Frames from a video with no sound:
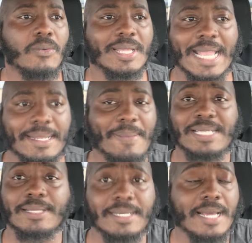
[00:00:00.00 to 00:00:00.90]
what that
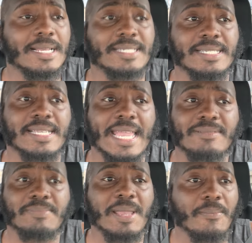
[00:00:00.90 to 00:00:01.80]
basically does is it
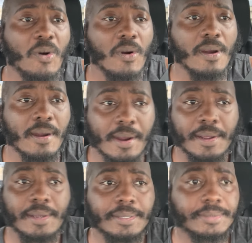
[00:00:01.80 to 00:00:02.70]
gives me more,
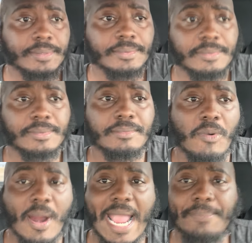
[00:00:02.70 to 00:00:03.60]

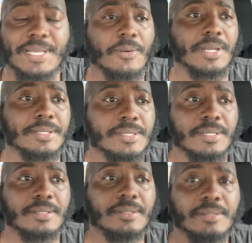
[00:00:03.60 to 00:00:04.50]
more ape tokens.
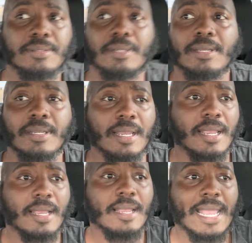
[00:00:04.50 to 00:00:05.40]

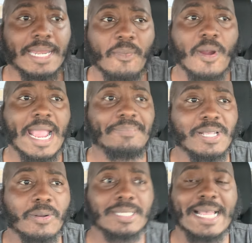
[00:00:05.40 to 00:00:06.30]
And the more ape
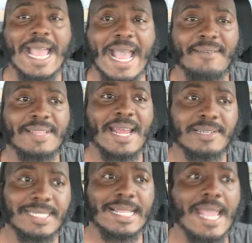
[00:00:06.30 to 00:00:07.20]
tokens I have that
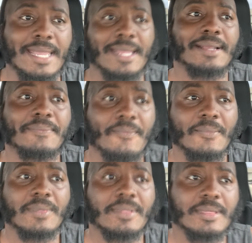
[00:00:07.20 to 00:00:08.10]
are staking,
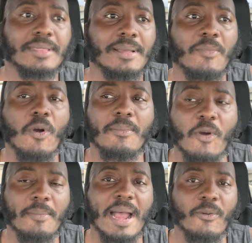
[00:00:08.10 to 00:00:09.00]
the more and
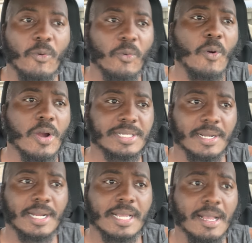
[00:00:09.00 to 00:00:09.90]
more my rewards
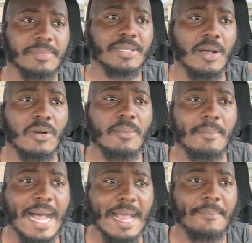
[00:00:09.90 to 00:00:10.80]
are gonna come. So
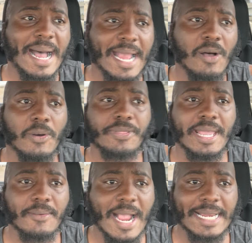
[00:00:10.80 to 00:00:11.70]
my, my whole
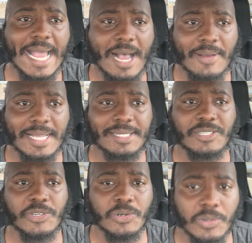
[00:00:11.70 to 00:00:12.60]
thing right now is
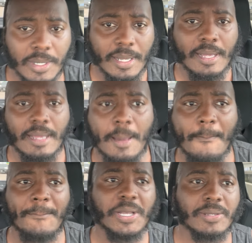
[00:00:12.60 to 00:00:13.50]

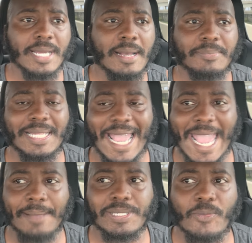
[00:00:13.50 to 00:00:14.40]
to build up the
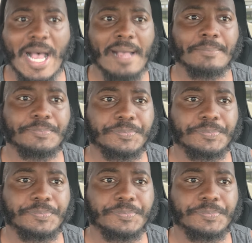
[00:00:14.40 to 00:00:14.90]
ape swap